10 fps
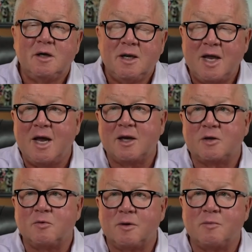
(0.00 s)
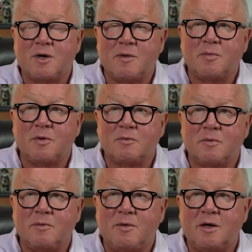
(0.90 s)
Yeah, it can really bring up your
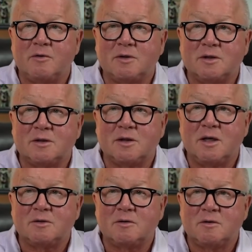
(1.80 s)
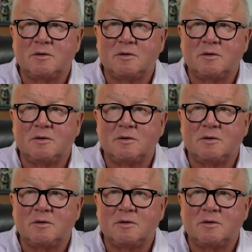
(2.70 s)
libido and testosterone.